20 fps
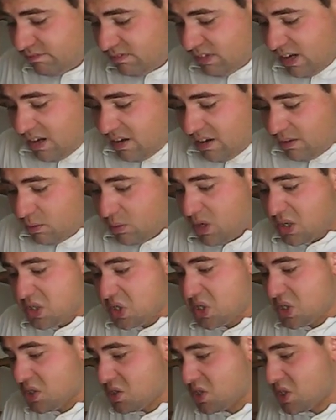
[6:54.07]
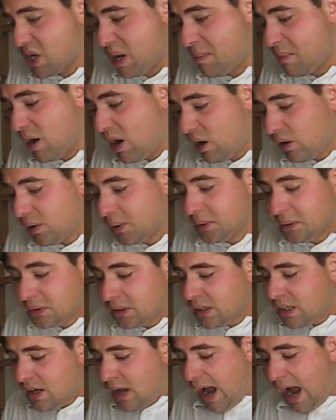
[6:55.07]
It was somehow
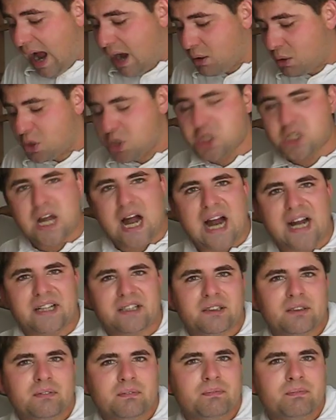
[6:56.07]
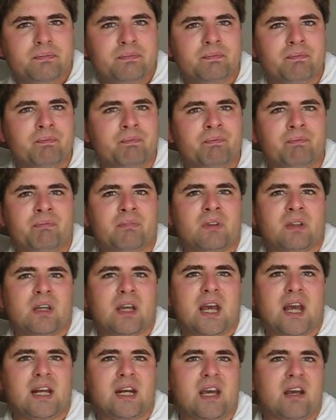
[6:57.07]
outside
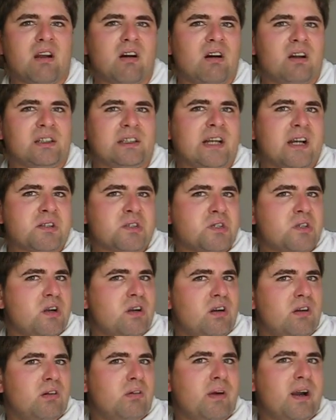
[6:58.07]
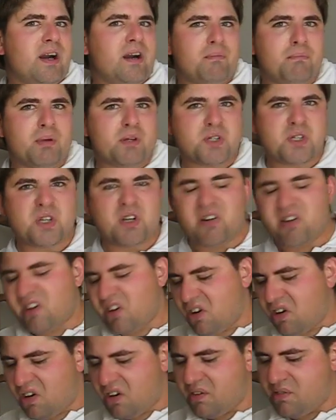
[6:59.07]
any context where
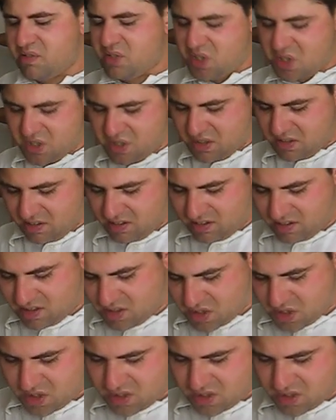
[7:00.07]
Bezier-curves, these